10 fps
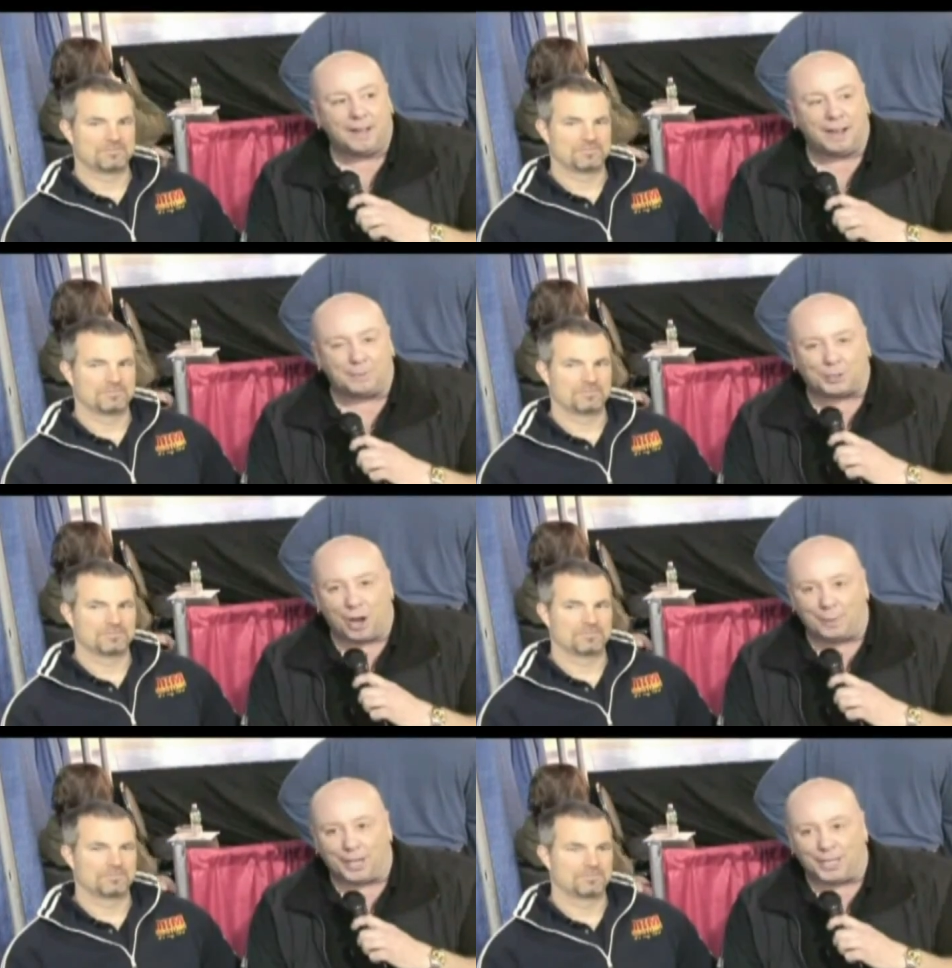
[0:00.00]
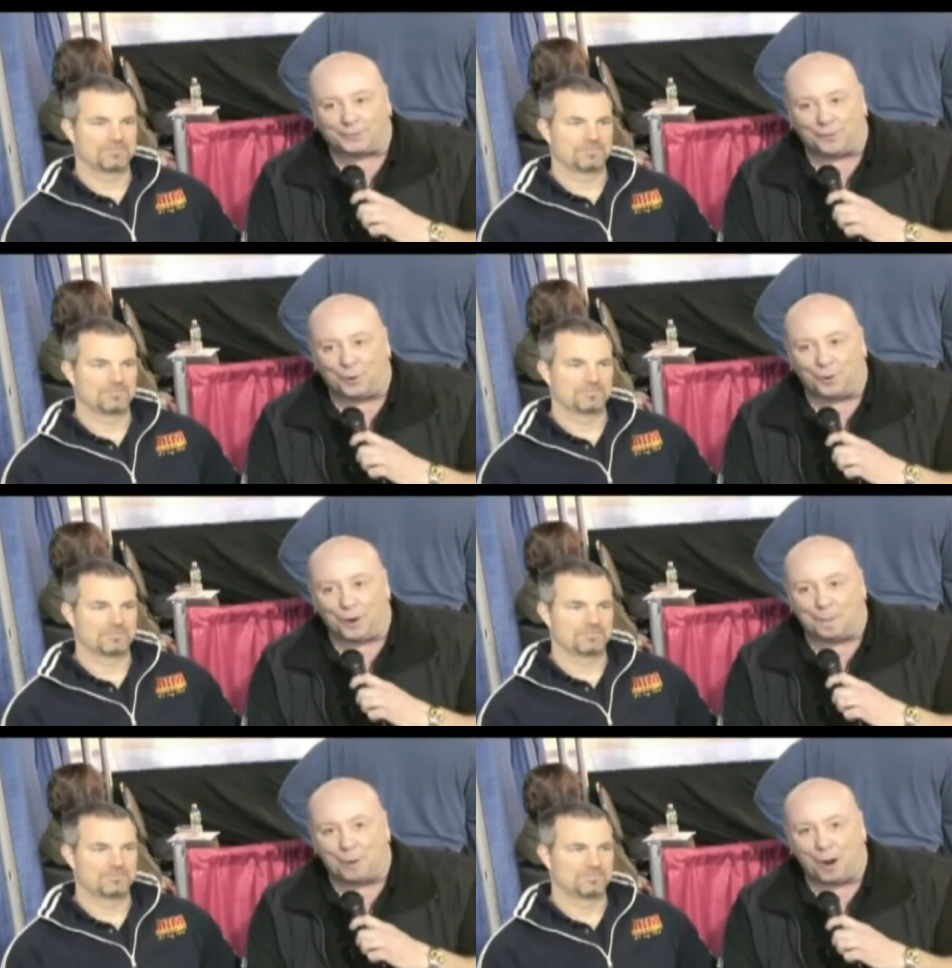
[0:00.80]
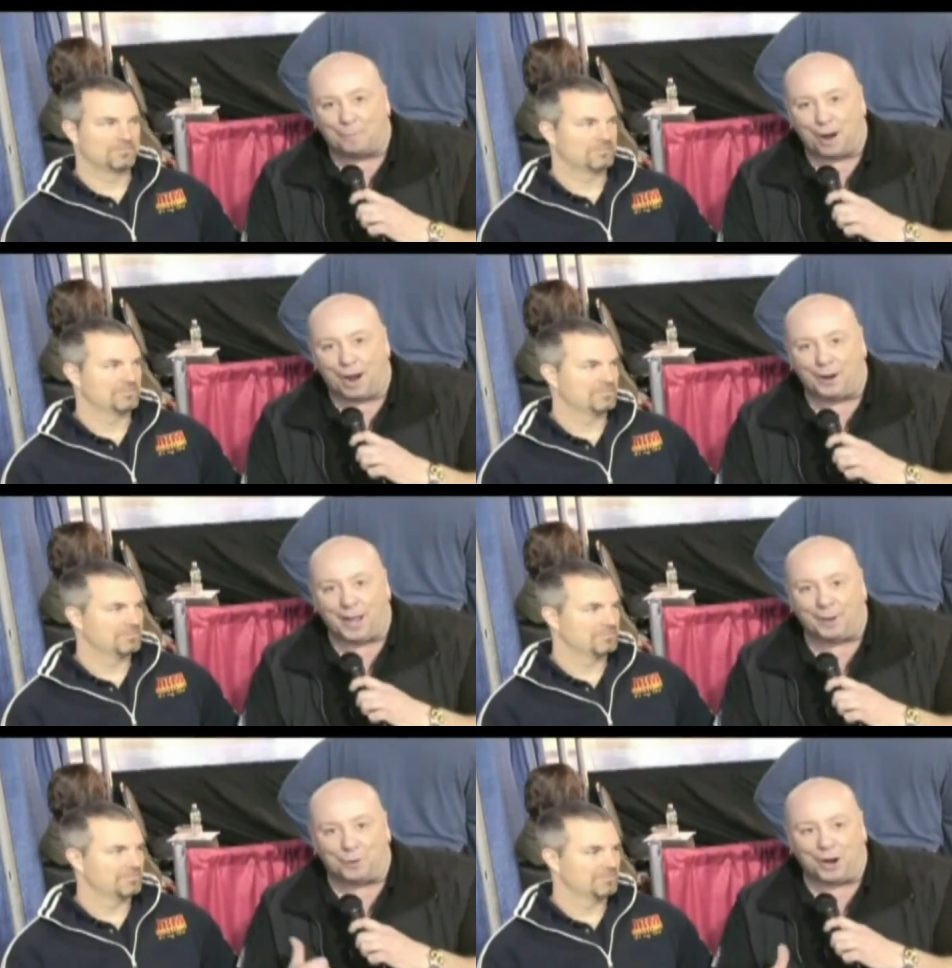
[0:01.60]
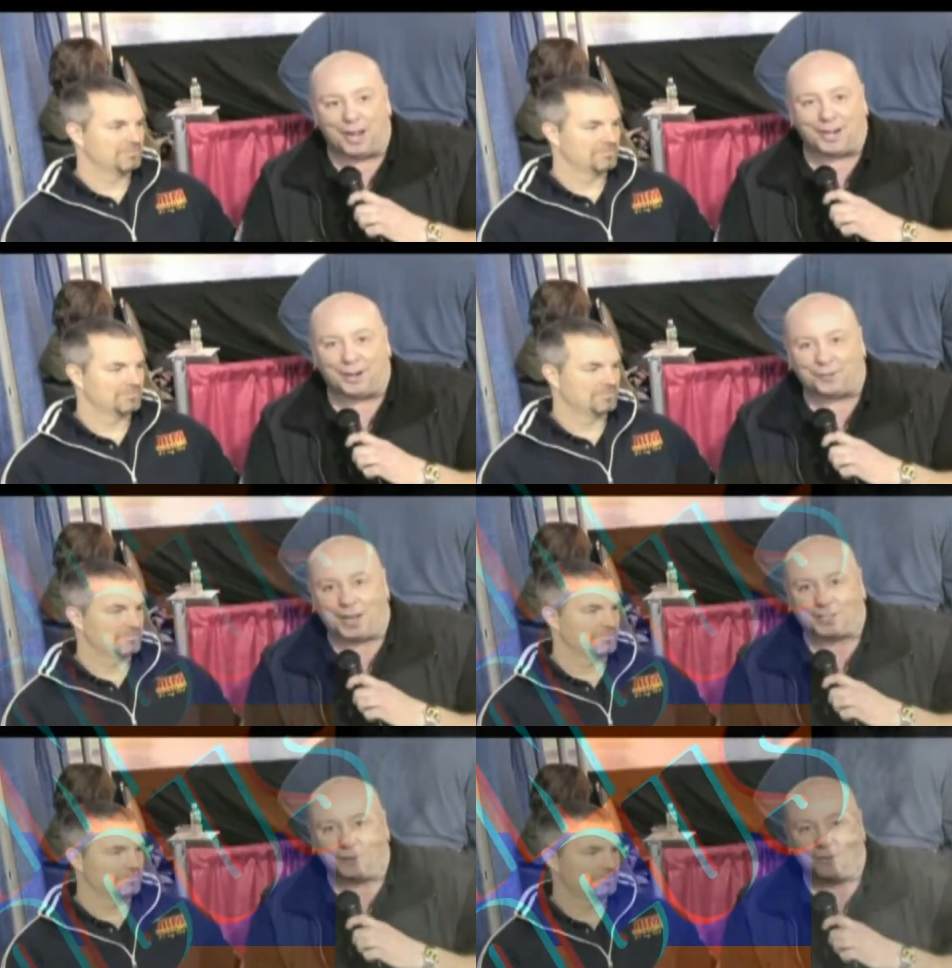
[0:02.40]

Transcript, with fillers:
Speaker 1: I'm Scott McGinnis for Bob Brown, and we're out of here. Thanks,